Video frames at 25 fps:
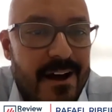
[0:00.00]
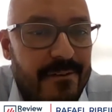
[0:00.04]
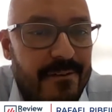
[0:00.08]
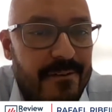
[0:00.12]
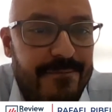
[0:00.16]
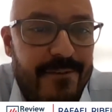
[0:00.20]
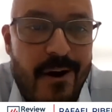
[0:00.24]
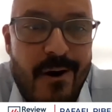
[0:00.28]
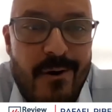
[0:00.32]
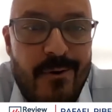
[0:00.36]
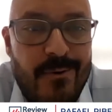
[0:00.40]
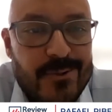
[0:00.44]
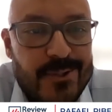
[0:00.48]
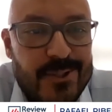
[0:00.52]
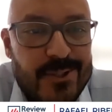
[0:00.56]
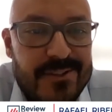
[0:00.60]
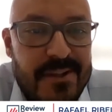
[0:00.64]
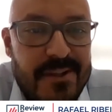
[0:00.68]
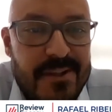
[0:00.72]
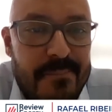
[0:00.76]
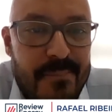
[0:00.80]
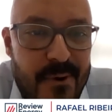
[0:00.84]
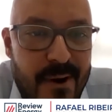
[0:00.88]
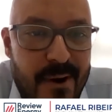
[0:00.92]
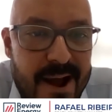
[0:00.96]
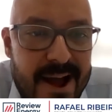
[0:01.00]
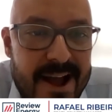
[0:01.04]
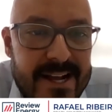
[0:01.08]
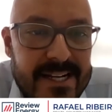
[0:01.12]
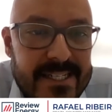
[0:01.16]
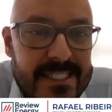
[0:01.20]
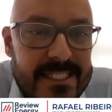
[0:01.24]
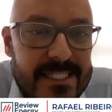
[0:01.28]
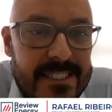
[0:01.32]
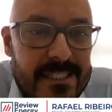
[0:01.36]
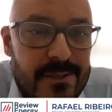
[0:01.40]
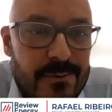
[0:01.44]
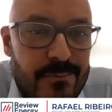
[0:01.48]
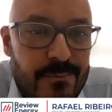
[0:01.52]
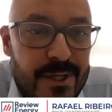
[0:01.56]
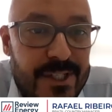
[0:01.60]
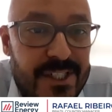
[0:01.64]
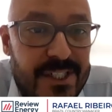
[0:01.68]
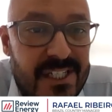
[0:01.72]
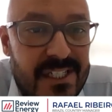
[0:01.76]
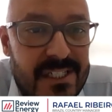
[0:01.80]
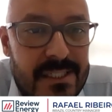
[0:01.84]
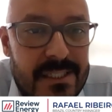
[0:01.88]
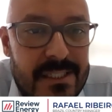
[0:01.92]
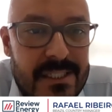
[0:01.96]
focus on the price, which
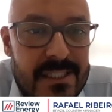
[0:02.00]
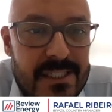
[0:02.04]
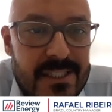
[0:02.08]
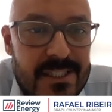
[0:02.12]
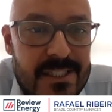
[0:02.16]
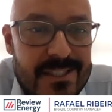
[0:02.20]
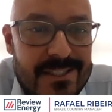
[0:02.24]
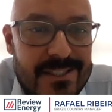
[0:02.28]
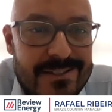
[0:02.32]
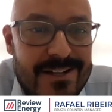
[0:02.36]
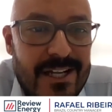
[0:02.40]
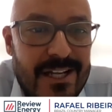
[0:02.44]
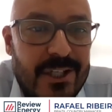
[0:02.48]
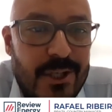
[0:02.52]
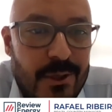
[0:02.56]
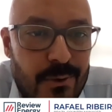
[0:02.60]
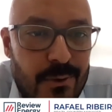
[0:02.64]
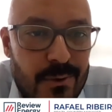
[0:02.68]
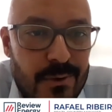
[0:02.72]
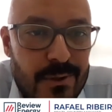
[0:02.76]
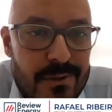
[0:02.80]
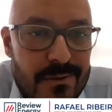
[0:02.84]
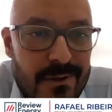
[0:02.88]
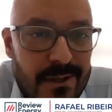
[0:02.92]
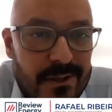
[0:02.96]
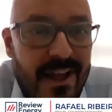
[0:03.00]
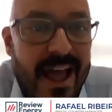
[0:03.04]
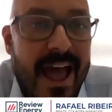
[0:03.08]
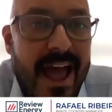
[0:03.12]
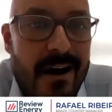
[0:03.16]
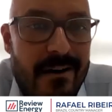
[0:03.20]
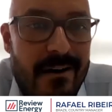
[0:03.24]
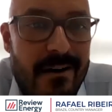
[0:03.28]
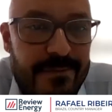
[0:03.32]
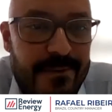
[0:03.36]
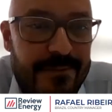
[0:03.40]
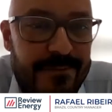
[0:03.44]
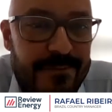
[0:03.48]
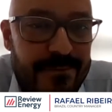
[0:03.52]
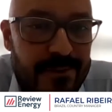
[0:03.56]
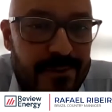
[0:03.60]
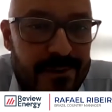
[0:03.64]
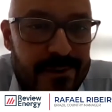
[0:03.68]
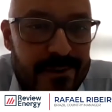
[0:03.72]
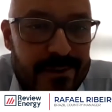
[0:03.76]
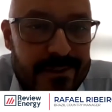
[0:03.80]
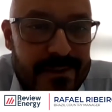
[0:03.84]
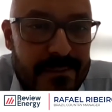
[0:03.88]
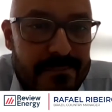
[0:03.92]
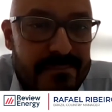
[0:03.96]
is not good, not healthy
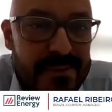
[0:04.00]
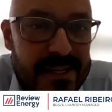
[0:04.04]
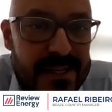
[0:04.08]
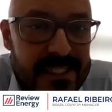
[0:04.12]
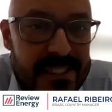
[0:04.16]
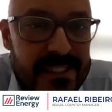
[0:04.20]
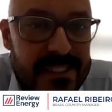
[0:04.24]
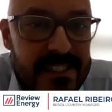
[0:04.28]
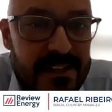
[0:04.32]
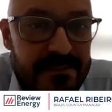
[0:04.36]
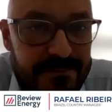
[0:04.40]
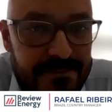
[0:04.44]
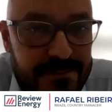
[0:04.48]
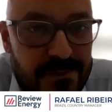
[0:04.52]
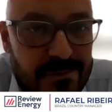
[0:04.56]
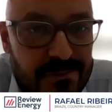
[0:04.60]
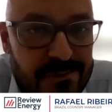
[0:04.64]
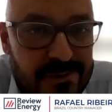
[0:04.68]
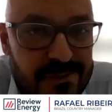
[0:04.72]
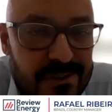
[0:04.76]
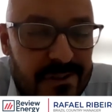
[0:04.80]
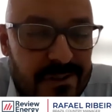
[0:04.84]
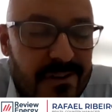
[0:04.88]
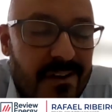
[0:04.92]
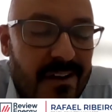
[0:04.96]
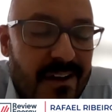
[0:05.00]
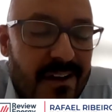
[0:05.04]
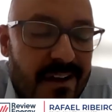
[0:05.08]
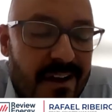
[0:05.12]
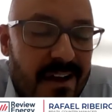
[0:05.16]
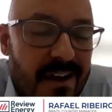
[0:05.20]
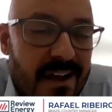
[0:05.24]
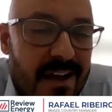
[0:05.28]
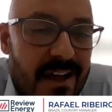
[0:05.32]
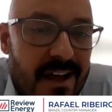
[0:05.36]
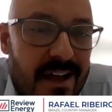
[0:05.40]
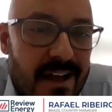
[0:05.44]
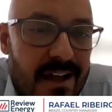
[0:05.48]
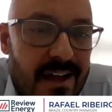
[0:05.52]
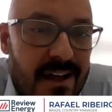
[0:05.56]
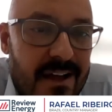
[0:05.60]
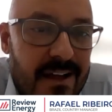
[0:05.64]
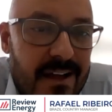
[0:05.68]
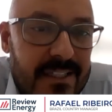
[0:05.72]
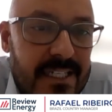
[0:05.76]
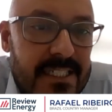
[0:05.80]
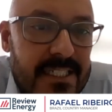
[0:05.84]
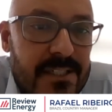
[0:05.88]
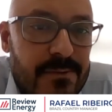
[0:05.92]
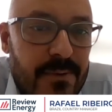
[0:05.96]
for the business, the future.
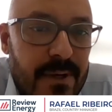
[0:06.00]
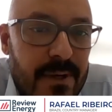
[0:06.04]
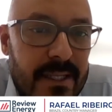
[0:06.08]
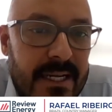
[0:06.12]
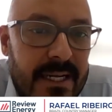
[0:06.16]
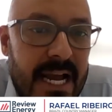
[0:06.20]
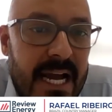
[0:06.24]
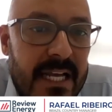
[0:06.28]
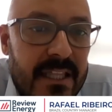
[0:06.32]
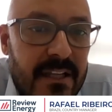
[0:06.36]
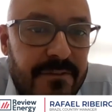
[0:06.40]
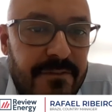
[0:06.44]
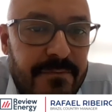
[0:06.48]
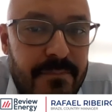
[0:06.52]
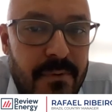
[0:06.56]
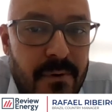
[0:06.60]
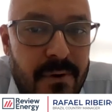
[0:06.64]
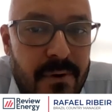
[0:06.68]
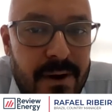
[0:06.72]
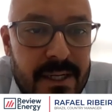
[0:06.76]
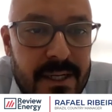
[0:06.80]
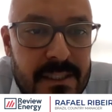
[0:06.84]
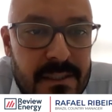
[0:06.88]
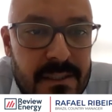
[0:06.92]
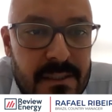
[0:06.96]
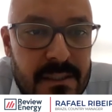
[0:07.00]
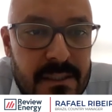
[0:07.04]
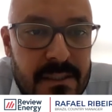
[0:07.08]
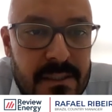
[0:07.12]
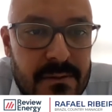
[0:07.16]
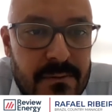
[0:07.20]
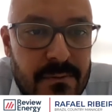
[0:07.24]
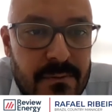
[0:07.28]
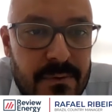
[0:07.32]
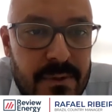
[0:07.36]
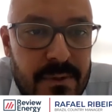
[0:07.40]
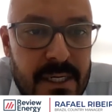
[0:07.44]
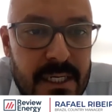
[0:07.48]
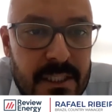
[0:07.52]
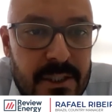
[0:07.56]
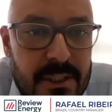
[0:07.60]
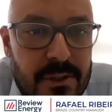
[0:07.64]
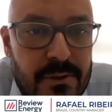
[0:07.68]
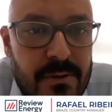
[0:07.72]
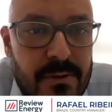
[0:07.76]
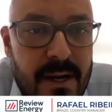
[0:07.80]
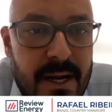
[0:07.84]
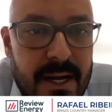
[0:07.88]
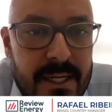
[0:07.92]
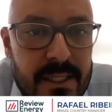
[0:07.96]
This is one kind of points we are
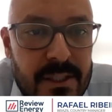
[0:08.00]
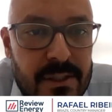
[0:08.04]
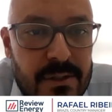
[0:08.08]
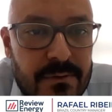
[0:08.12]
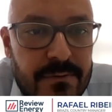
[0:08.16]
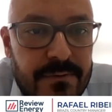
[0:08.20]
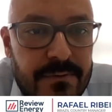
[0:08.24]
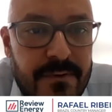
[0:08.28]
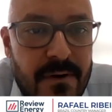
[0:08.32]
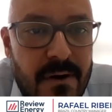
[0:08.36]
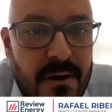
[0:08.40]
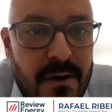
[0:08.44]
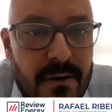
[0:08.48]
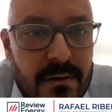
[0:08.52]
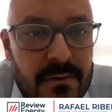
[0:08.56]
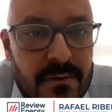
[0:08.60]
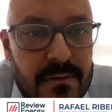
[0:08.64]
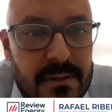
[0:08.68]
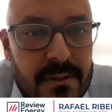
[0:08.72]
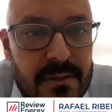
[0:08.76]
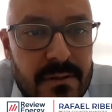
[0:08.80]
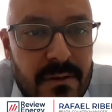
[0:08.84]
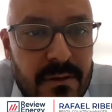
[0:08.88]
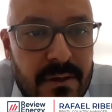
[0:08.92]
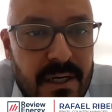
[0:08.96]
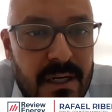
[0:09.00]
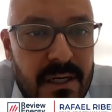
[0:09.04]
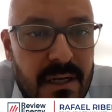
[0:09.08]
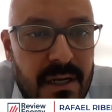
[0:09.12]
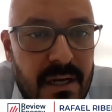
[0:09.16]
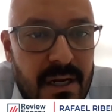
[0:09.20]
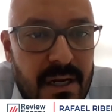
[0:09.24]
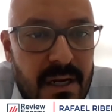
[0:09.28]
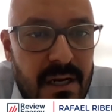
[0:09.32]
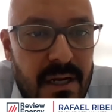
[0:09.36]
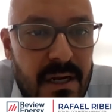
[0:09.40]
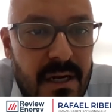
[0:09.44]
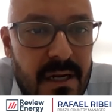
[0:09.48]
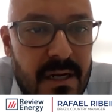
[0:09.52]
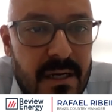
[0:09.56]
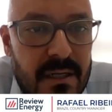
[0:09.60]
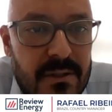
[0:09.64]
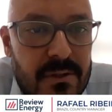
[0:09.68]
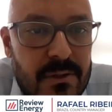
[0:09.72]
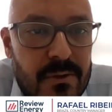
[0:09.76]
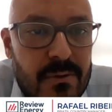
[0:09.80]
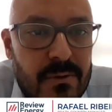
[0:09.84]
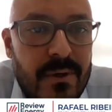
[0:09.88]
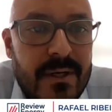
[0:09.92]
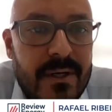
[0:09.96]
trying to focus locally here
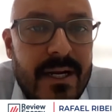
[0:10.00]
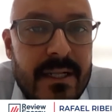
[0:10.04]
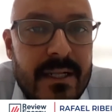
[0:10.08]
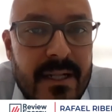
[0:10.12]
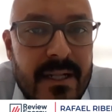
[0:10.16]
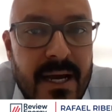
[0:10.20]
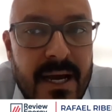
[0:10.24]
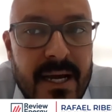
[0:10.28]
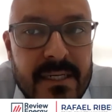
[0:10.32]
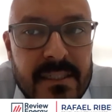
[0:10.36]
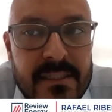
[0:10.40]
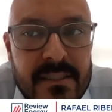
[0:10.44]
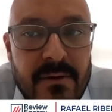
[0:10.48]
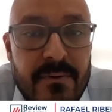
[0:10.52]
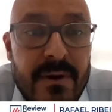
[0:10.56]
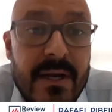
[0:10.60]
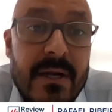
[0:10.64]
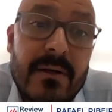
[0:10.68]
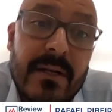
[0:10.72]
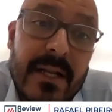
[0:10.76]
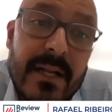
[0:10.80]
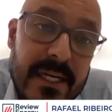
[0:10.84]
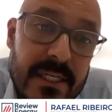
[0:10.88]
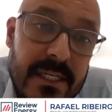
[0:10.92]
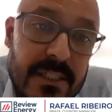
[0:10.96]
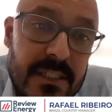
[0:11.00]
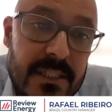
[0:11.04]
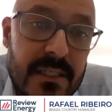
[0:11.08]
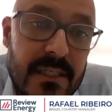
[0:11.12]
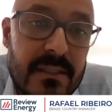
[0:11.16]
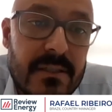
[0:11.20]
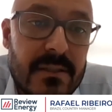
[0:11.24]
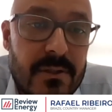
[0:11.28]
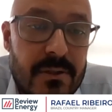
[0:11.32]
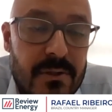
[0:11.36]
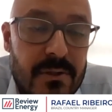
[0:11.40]
to organize the regulation,